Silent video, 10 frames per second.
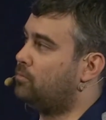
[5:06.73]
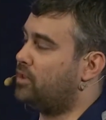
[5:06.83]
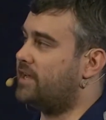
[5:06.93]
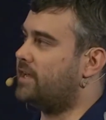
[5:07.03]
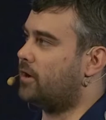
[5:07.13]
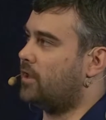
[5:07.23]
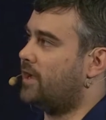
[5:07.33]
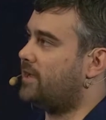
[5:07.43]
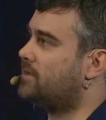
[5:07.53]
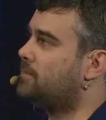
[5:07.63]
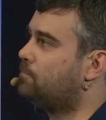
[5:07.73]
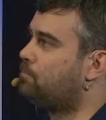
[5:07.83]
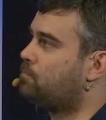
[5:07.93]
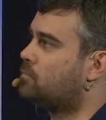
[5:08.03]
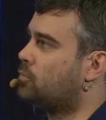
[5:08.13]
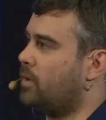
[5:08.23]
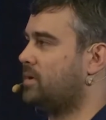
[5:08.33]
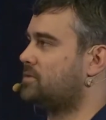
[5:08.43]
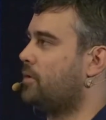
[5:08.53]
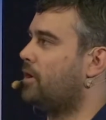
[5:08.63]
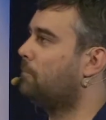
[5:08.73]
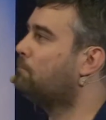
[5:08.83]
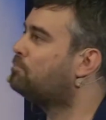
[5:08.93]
playing it are like, wait, what's going on?